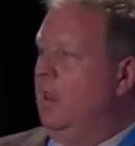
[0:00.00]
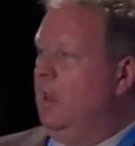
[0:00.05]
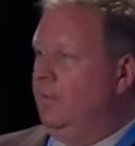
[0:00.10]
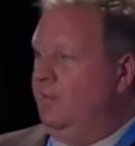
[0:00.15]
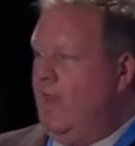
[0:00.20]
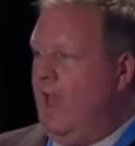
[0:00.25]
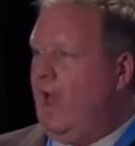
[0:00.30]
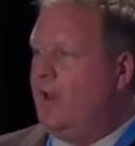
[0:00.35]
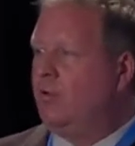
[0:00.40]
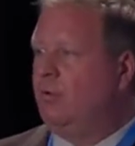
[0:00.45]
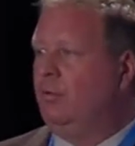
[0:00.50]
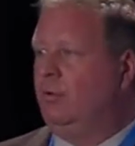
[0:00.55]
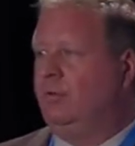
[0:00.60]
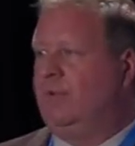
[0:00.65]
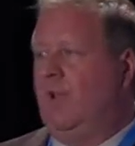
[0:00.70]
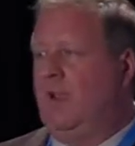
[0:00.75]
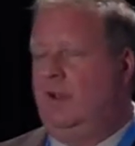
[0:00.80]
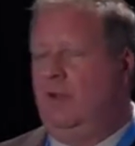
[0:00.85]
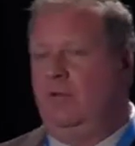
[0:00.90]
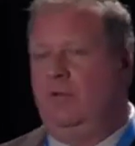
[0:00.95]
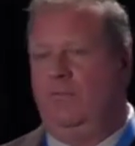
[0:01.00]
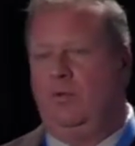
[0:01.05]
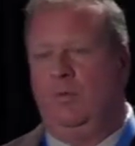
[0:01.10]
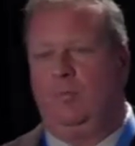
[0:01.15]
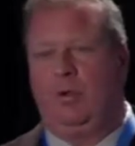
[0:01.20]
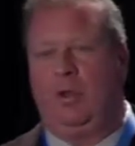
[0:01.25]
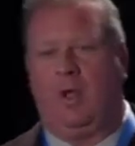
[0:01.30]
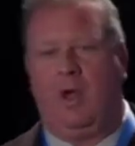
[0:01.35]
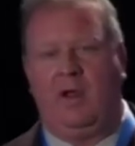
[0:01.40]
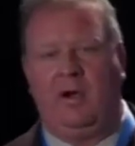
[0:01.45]
The actual data, if you
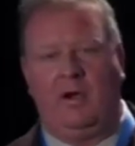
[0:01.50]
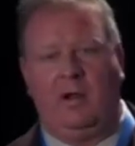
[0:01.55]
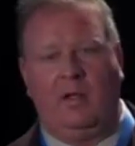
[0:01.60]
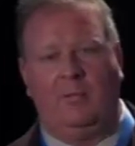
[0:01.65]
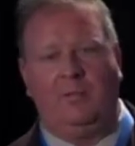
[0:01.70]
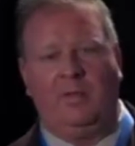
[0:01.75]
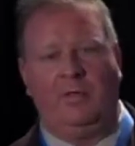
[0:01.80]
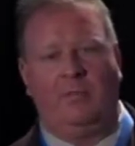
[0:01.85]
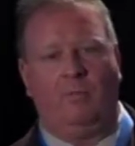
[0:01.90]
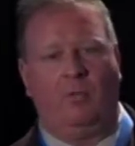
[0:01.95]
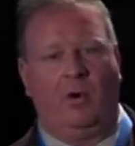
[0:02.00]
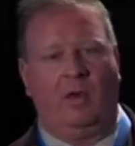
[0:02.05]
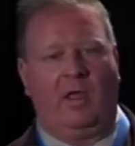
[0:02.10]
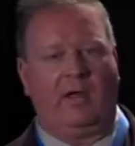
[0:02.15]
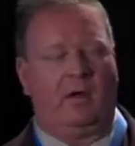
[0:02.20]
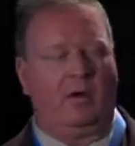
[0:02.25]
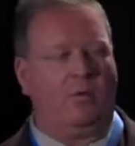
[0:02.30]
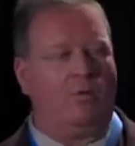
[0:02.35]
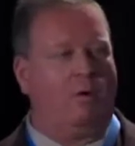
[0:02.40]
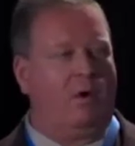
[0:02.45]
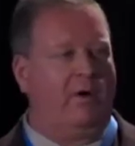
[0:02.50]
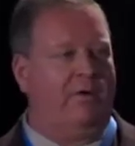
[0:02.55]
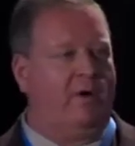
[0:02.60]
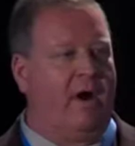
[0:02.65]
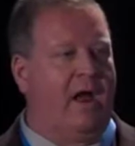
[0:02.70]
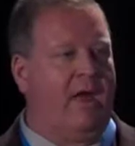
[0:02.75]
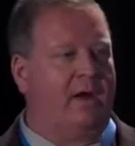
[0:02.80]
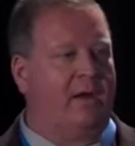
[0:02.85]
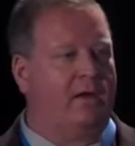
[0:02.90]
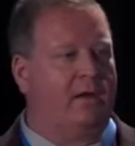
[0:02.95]
plot it up, is more like a
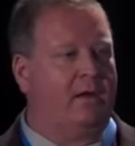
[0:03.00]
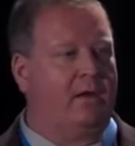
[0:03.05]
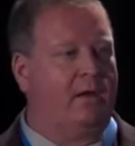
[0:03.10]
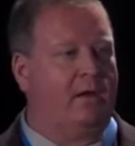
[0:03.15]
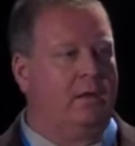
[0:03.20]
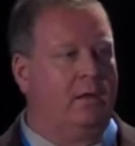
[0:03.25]
quadratic.